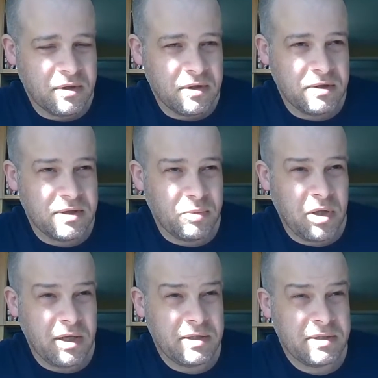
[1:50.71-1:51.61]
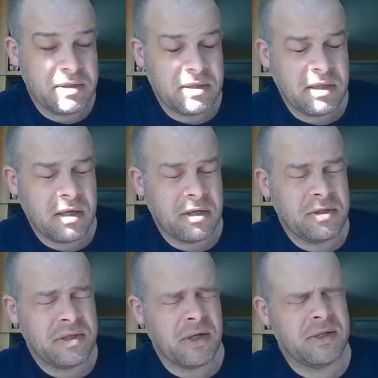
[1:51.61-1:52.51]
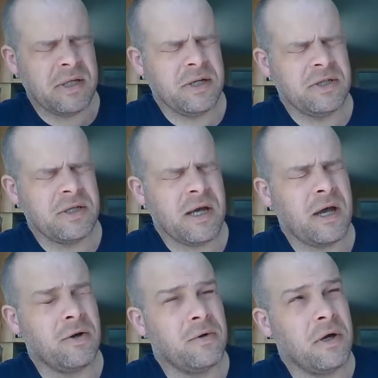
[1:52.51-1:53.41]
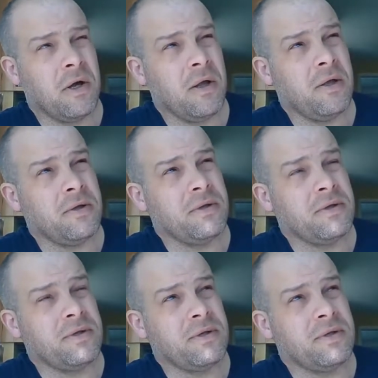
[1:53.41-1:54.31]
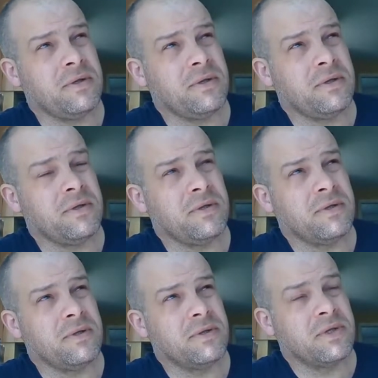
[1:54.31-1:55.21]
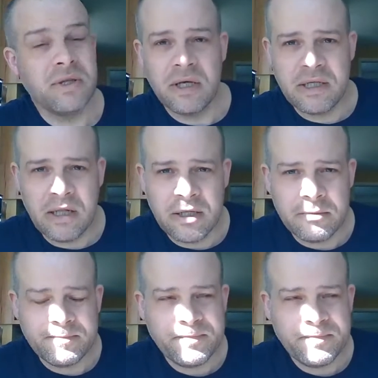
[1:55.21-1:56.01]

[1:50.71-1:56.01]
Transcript: There's a place just outside Chicago called a deli.